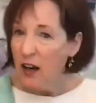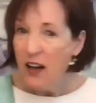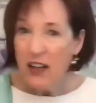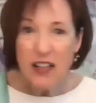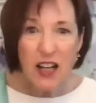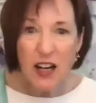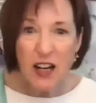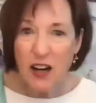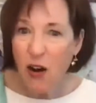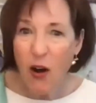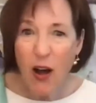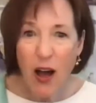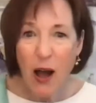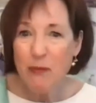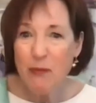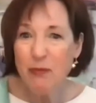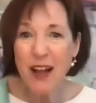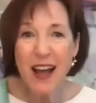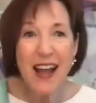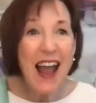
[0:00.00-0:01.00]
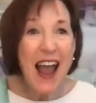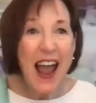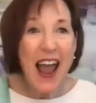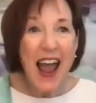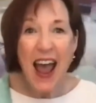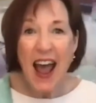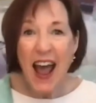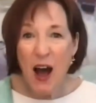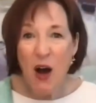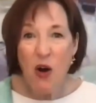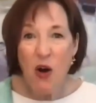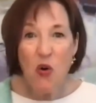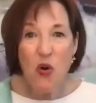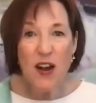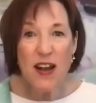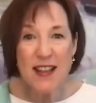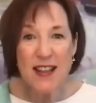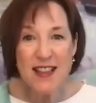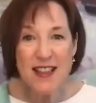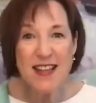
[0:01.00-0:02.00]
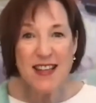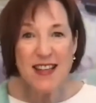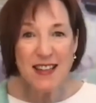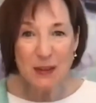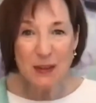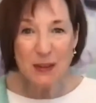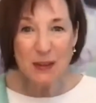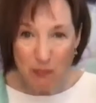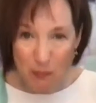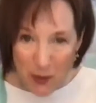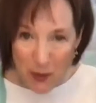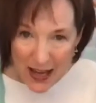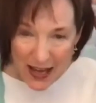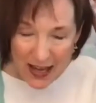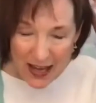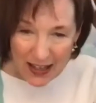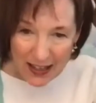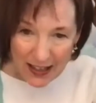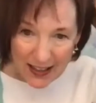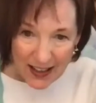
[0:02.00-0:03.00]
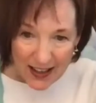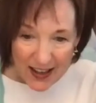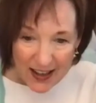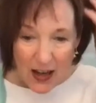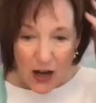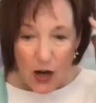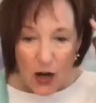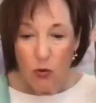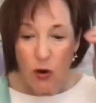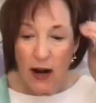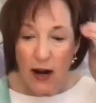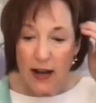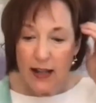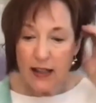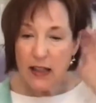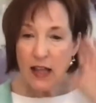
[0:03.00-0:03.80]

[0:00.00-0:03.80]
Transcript: you know, I'm like, how can this be, right?